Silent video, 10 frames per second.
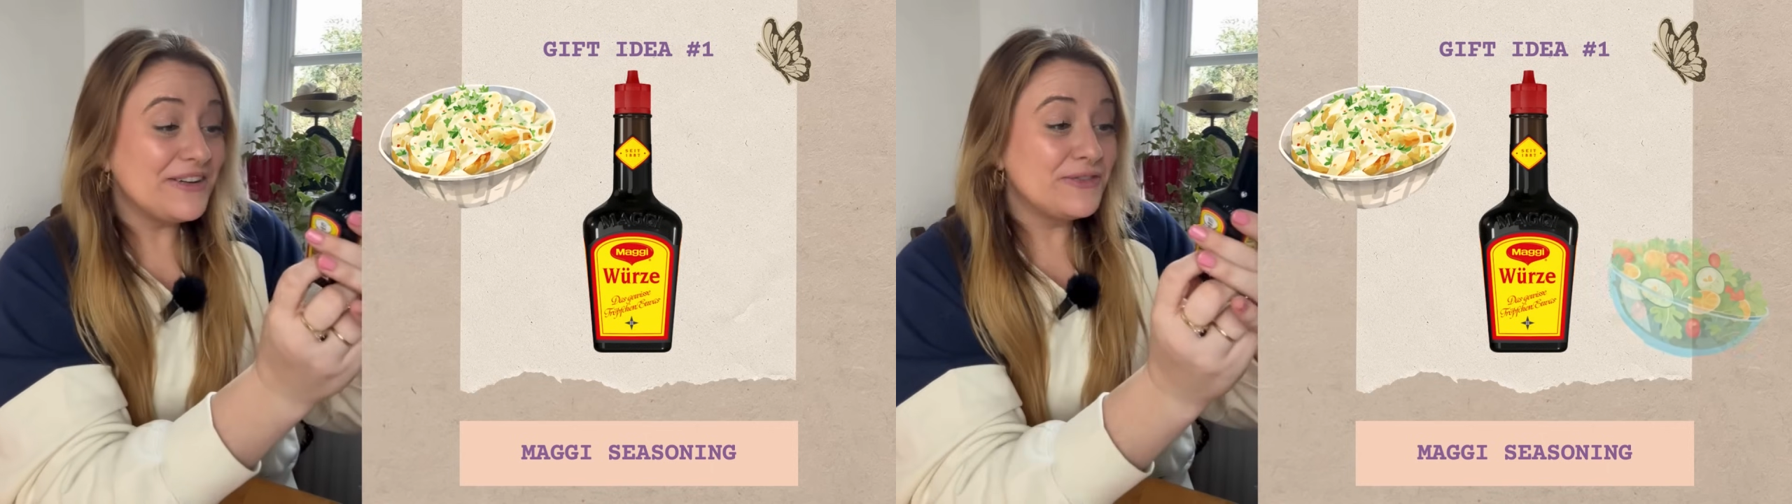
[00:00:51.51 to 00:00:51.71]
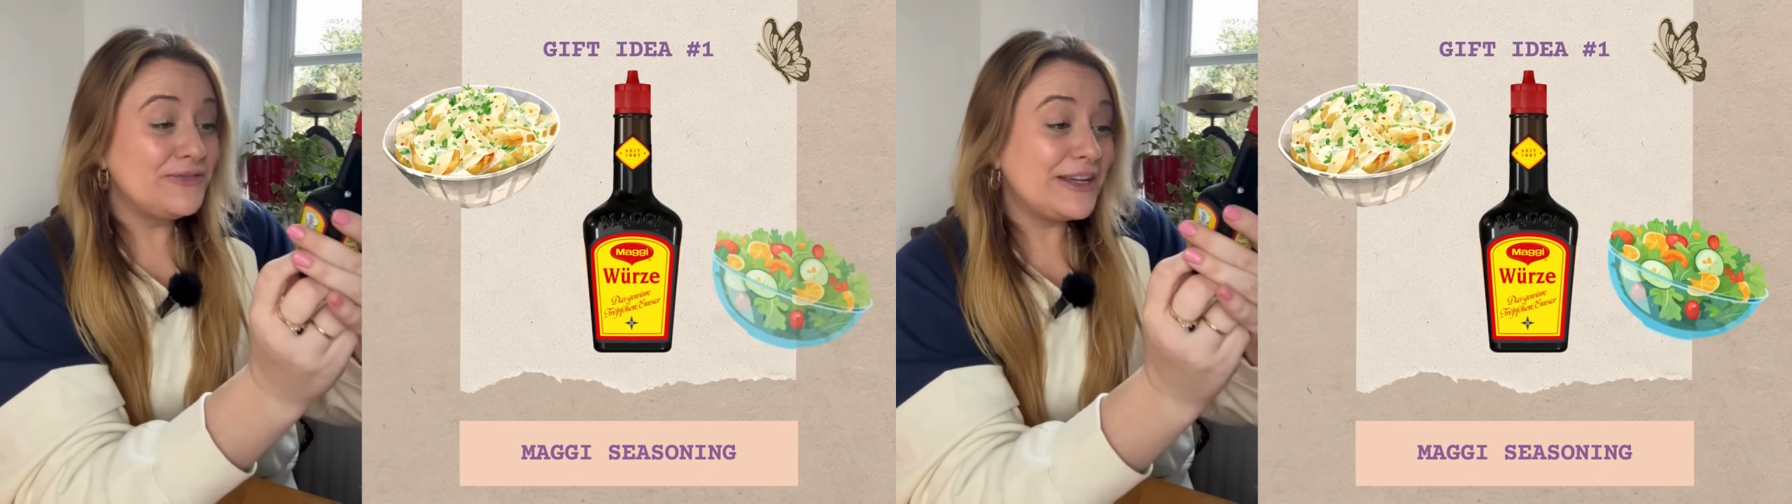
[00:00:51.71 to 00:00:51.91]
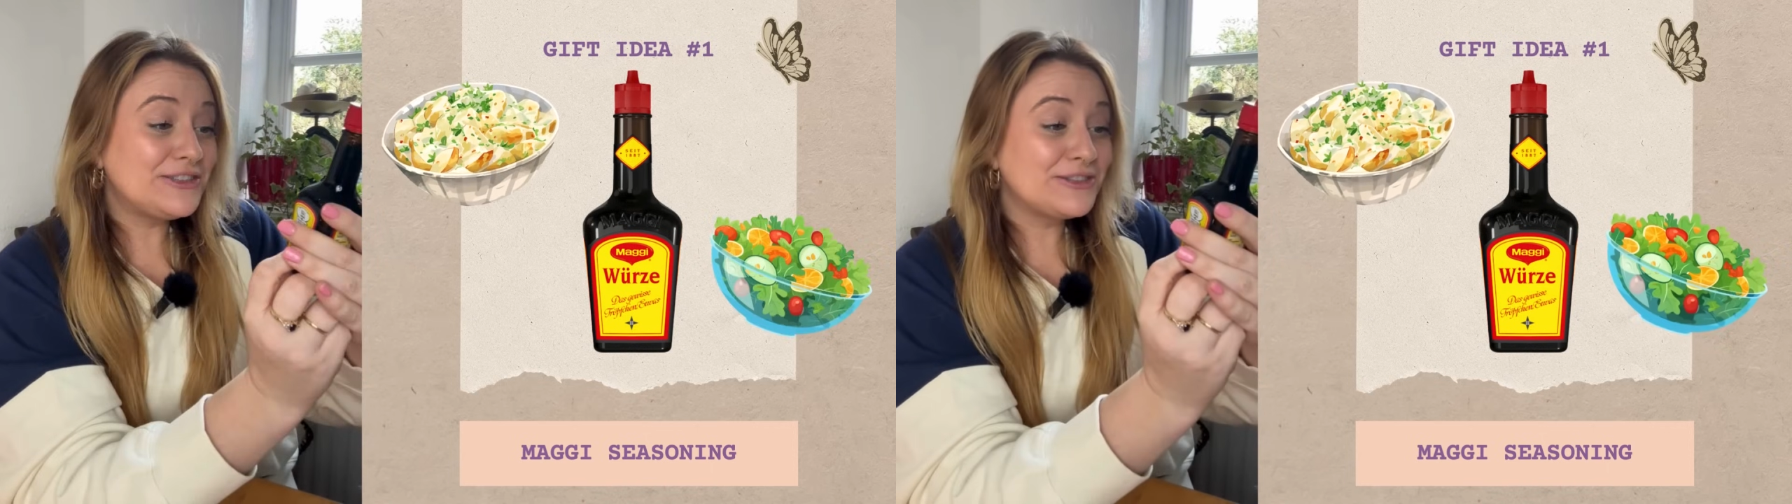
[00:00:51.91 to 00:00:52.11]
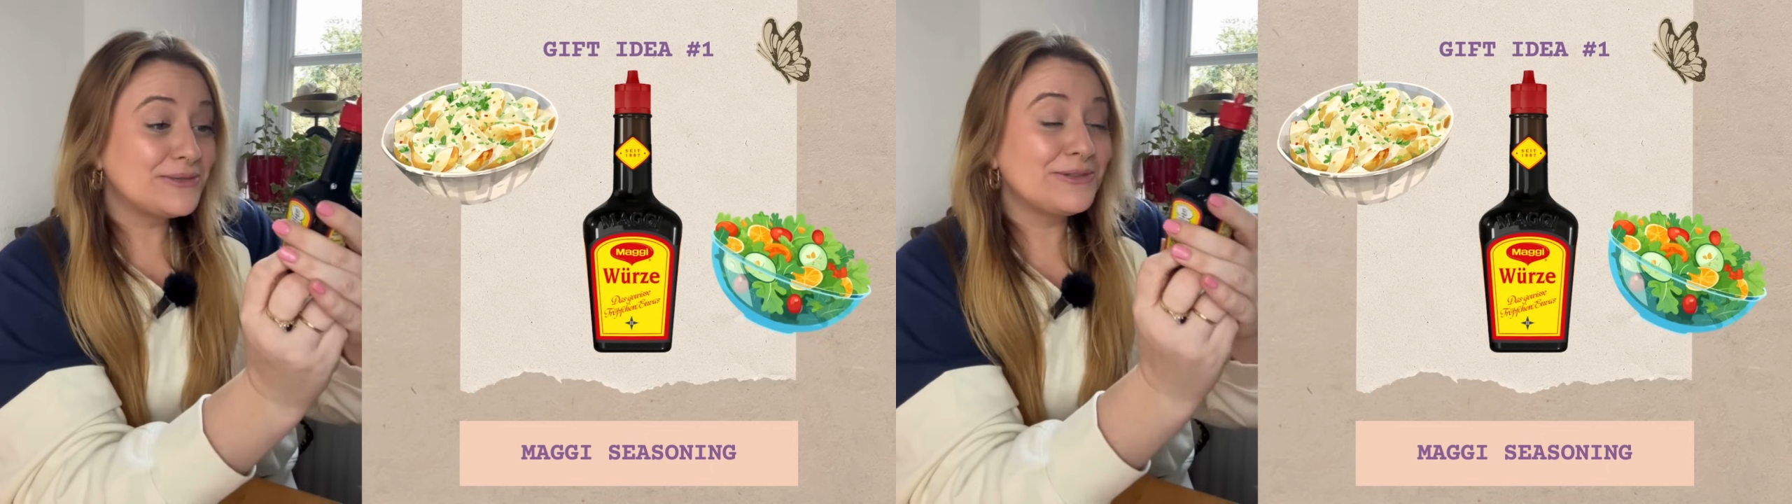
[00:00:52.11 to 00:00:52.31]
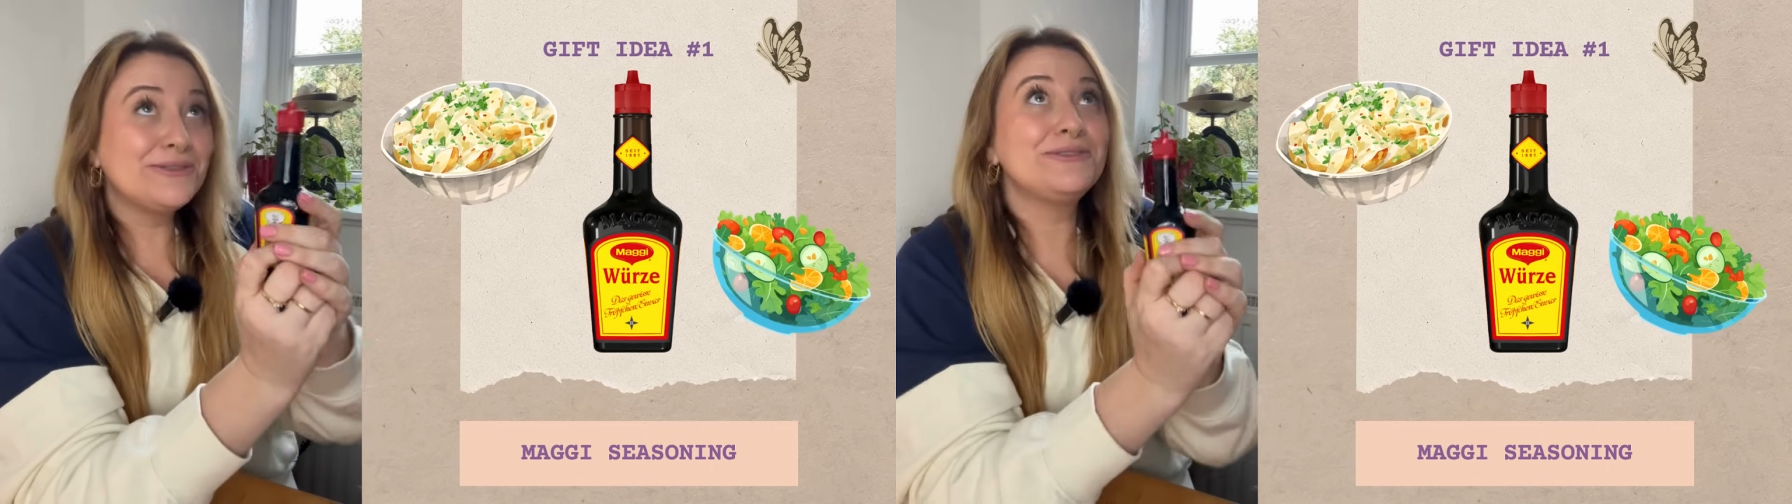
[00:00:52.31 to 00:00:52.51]

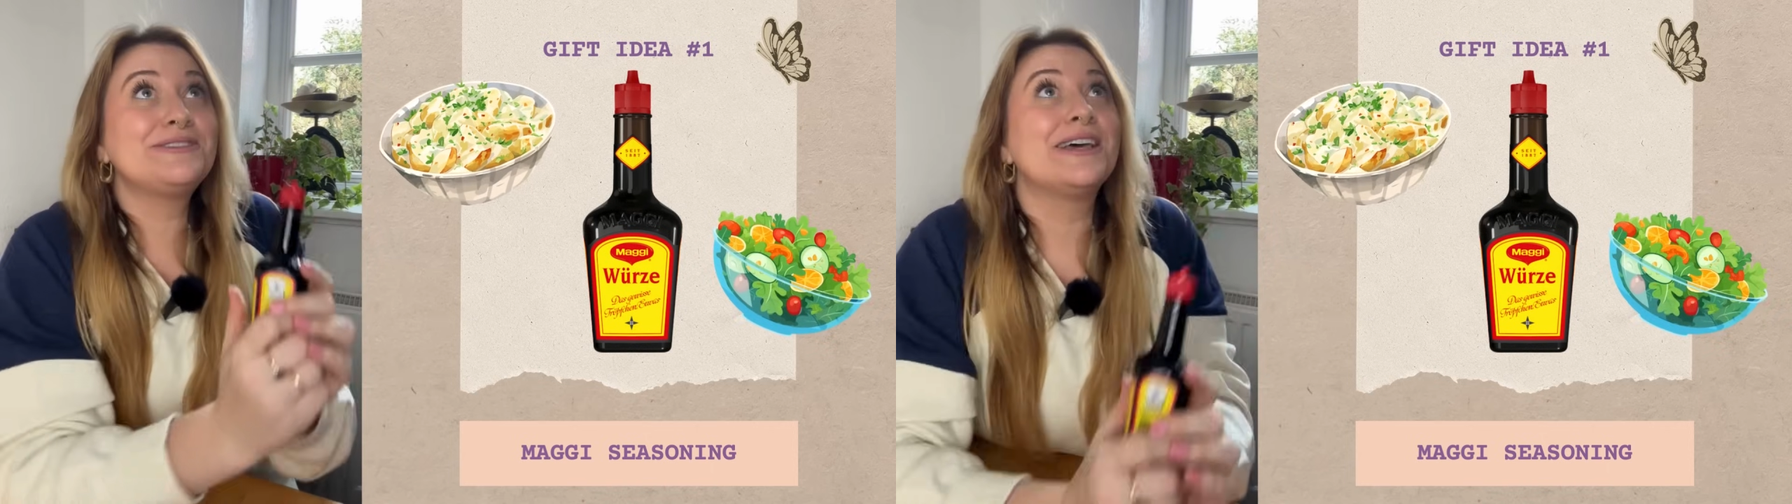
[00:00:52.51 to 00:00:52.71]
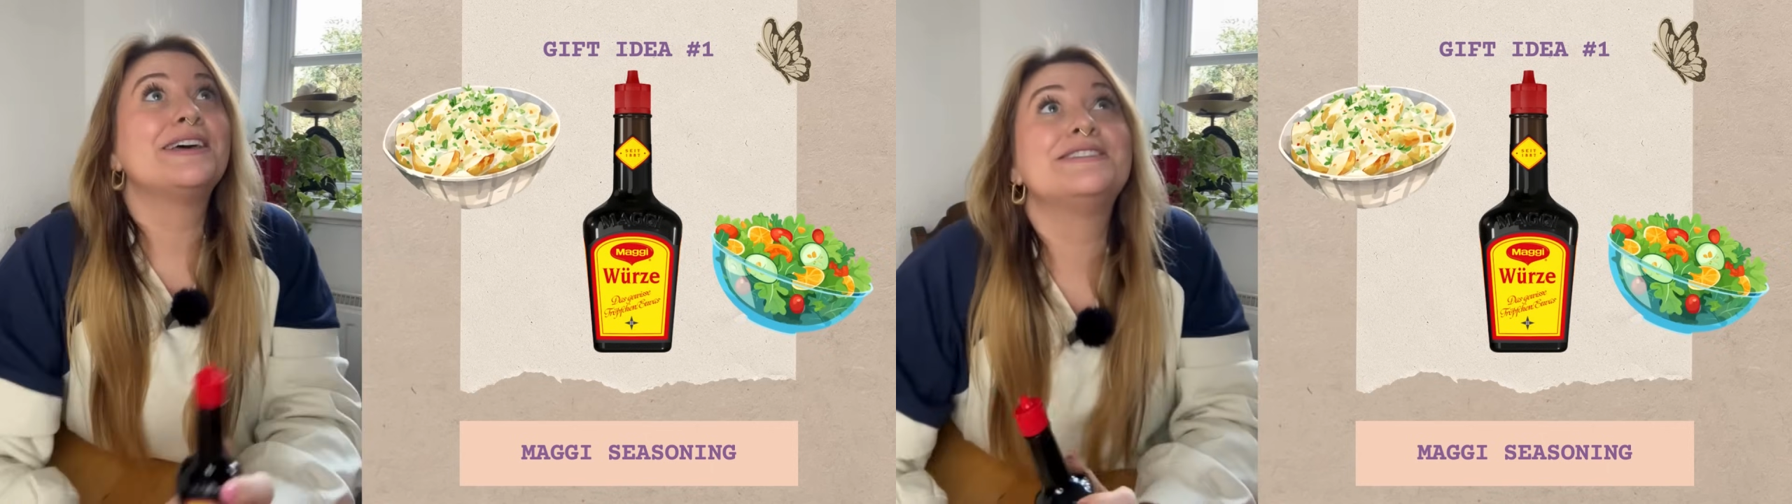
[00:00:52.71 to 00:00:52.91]
vegetables,